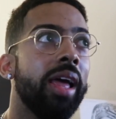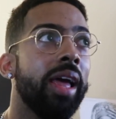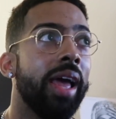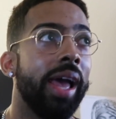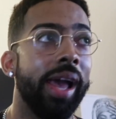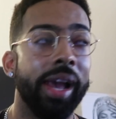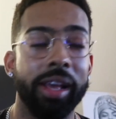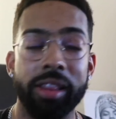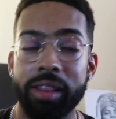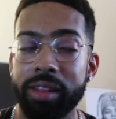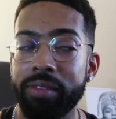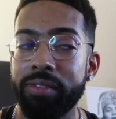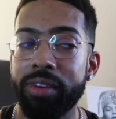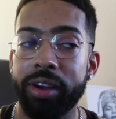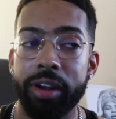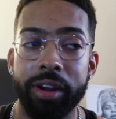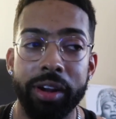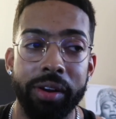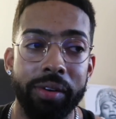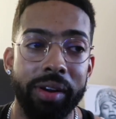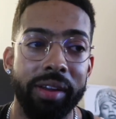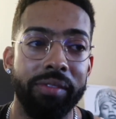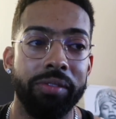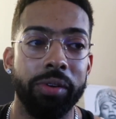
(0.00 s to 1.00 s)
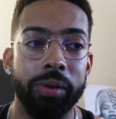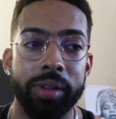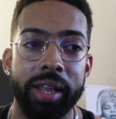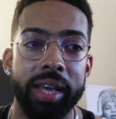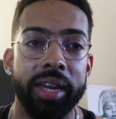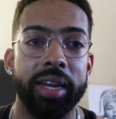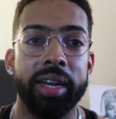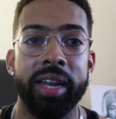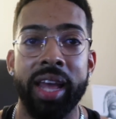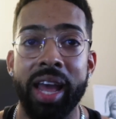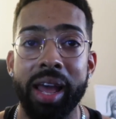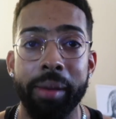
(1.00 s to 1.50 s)
actually very grateful that
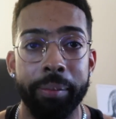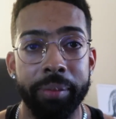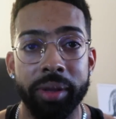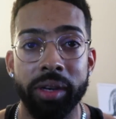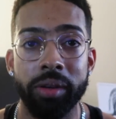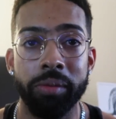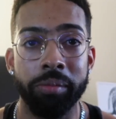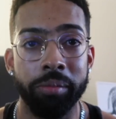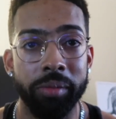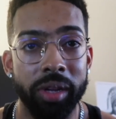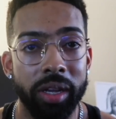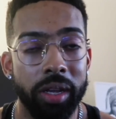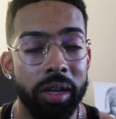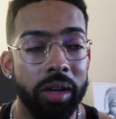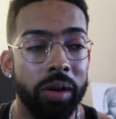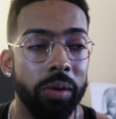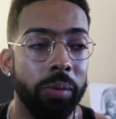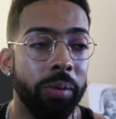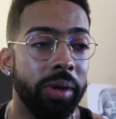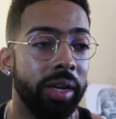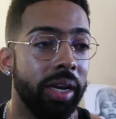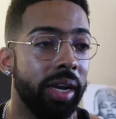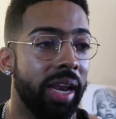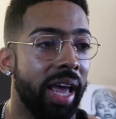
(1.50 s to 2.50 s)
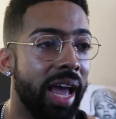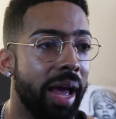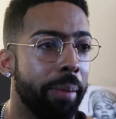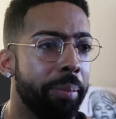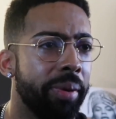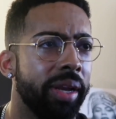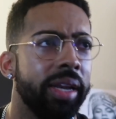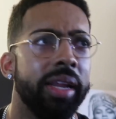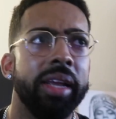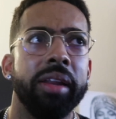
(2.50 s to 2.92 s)
it happened when it happened,